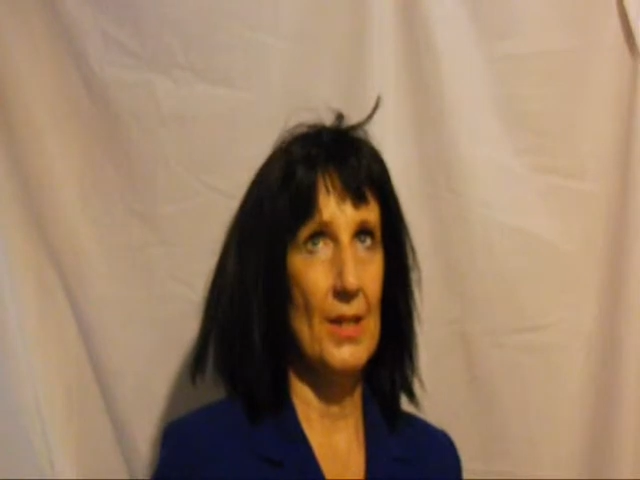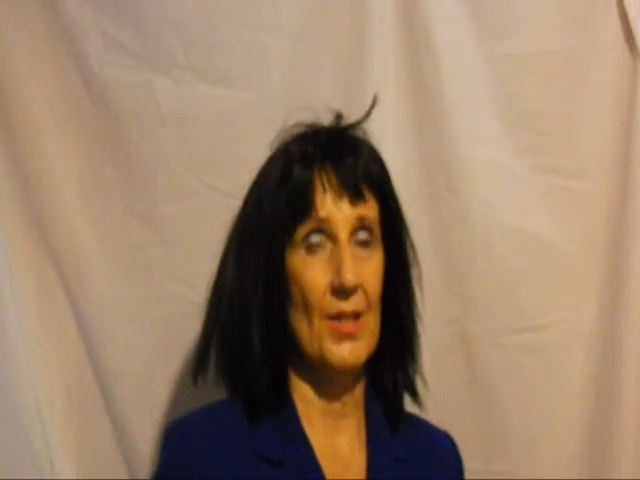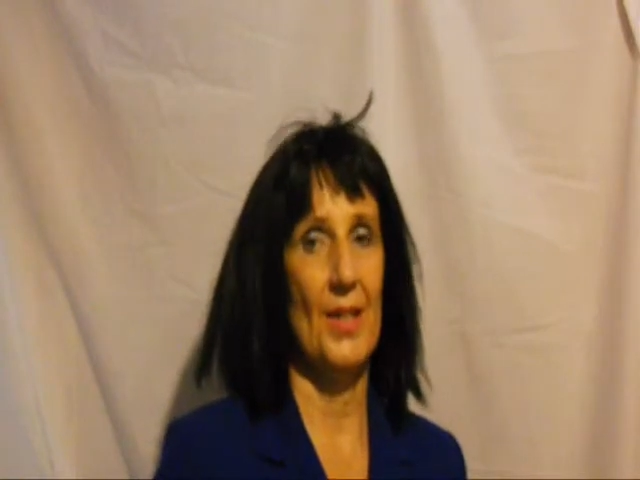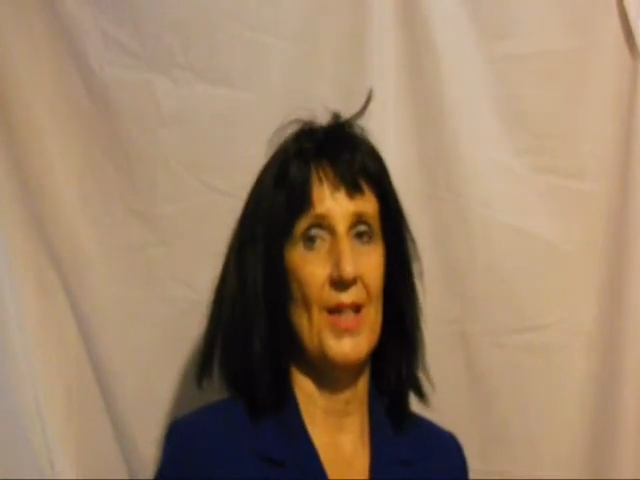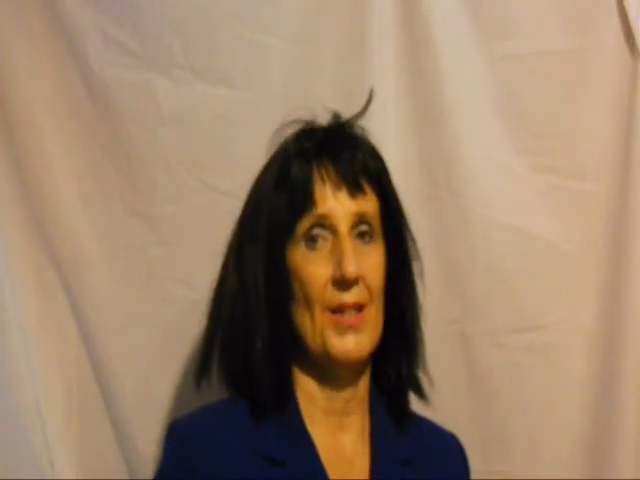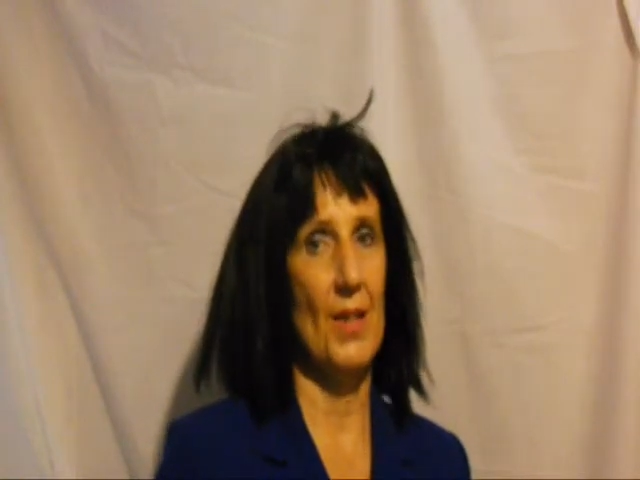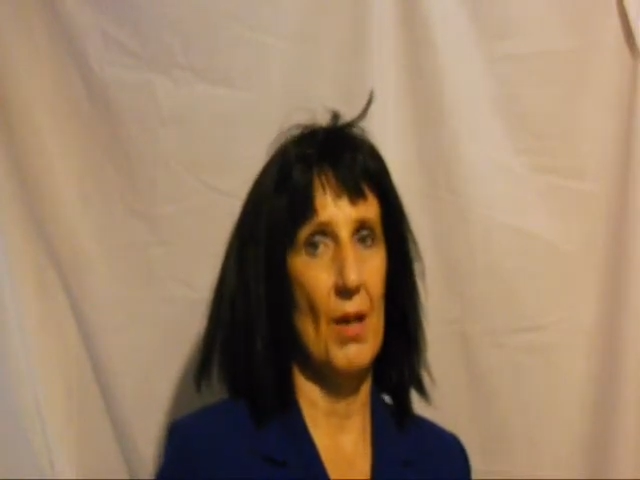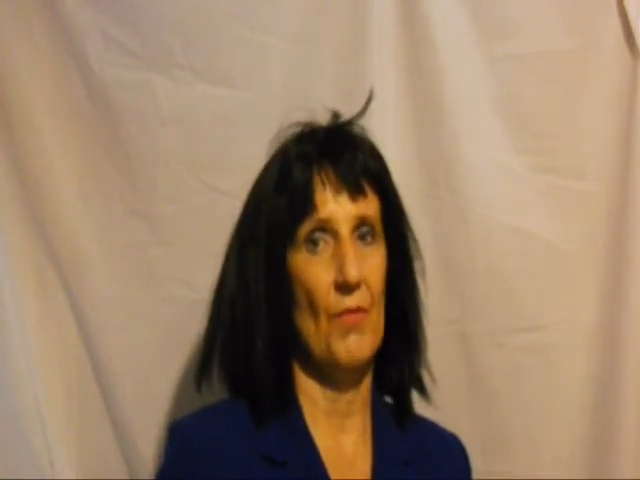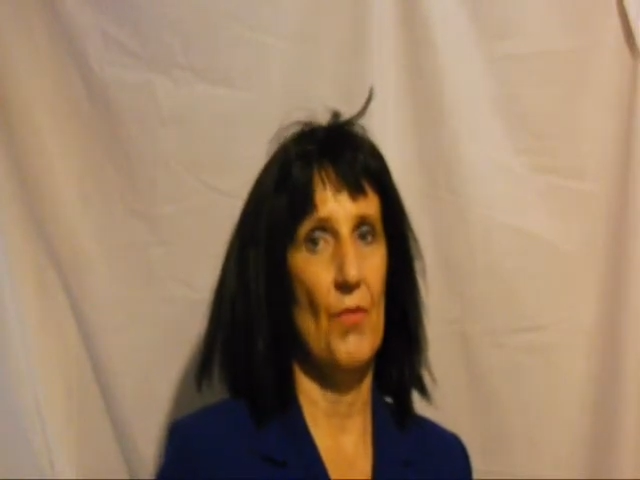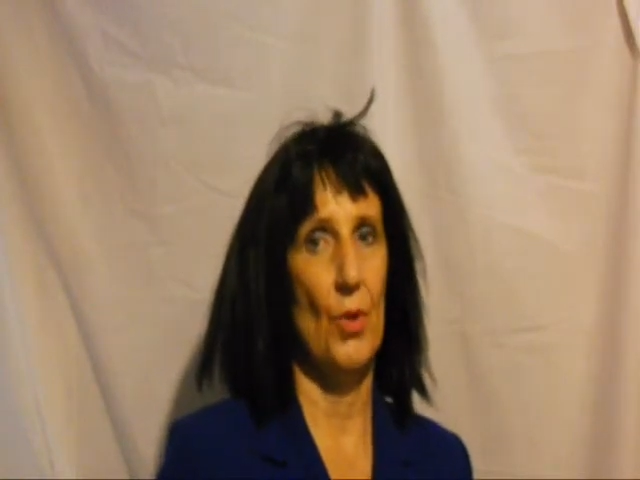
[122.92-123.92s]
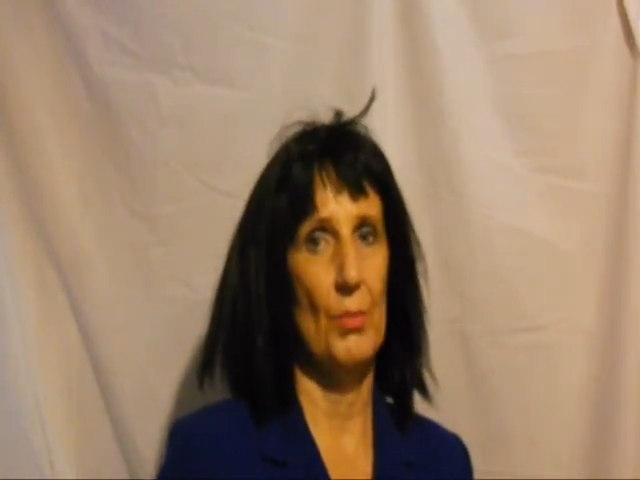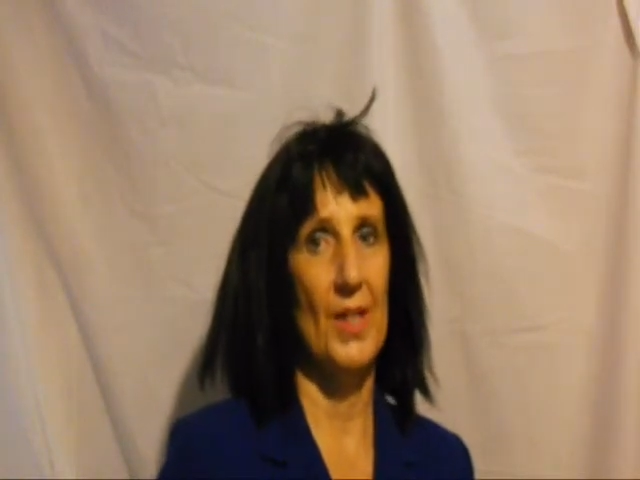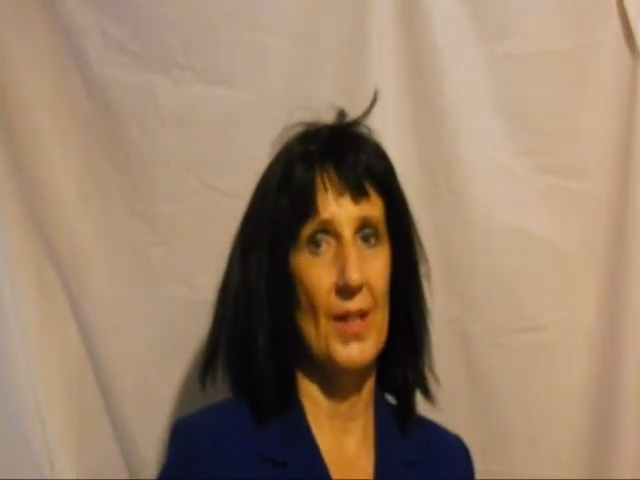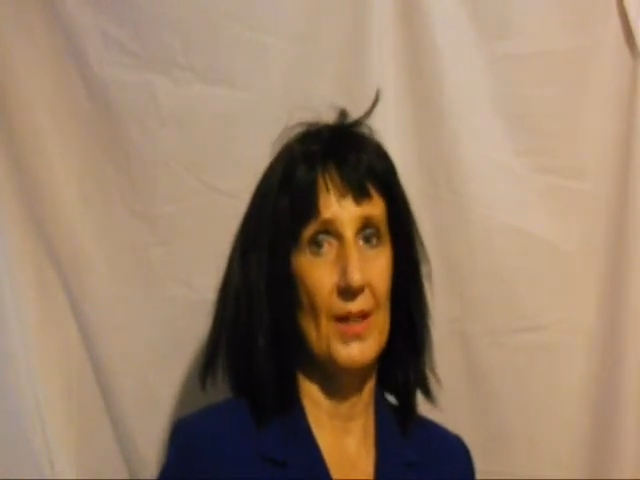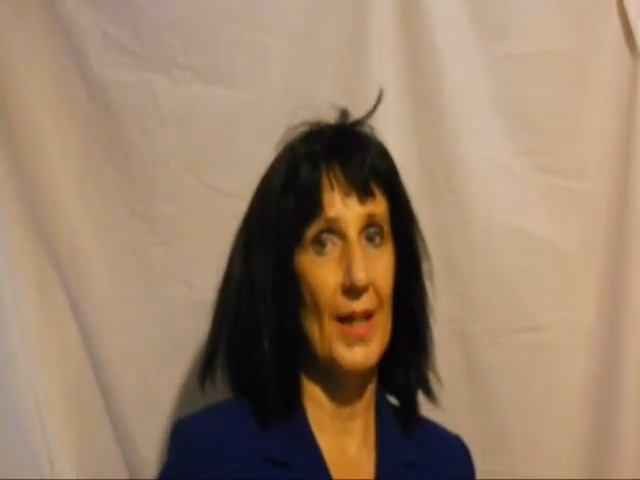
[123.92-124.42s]
stands up for
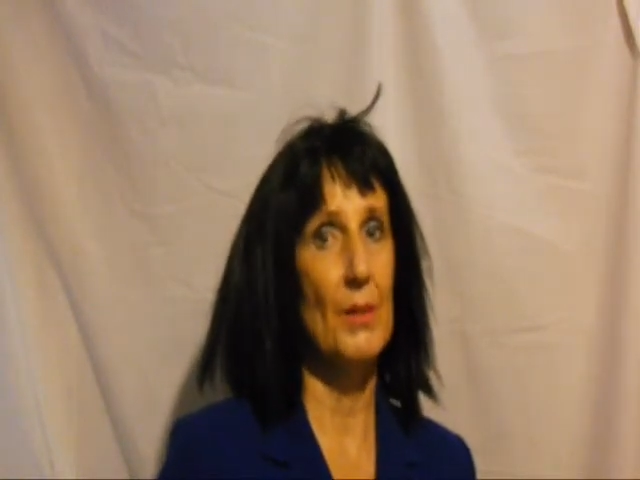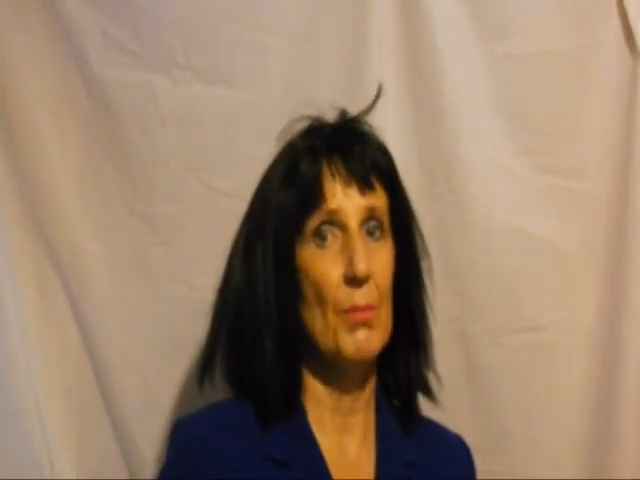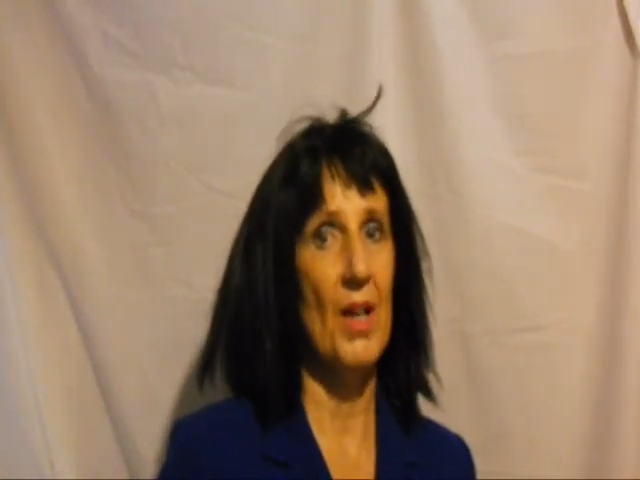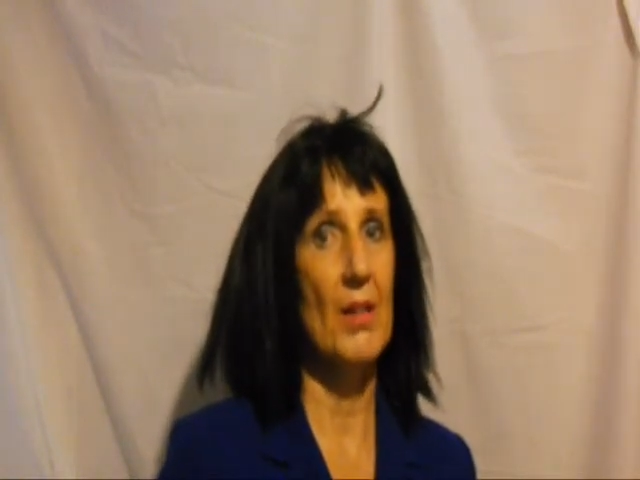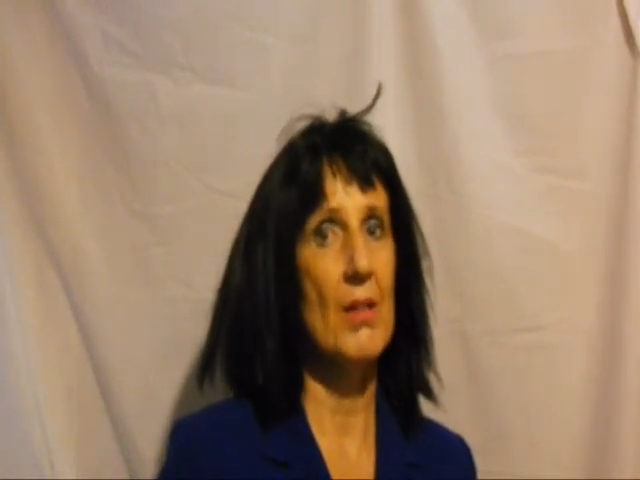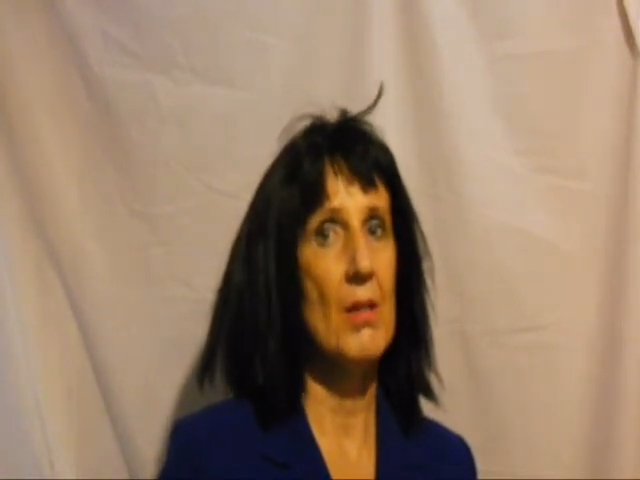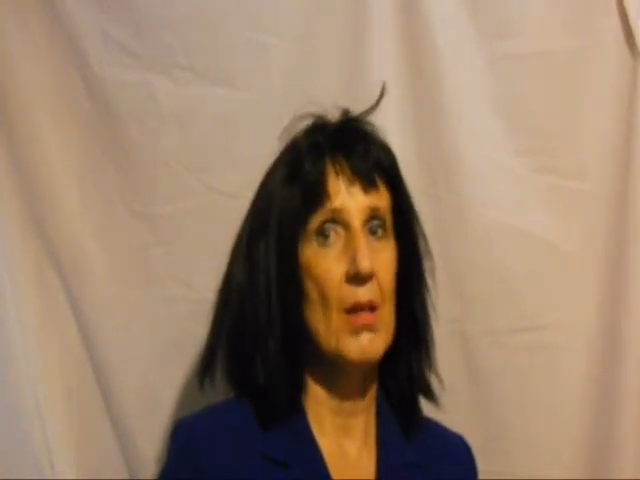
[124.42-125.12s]
me that much.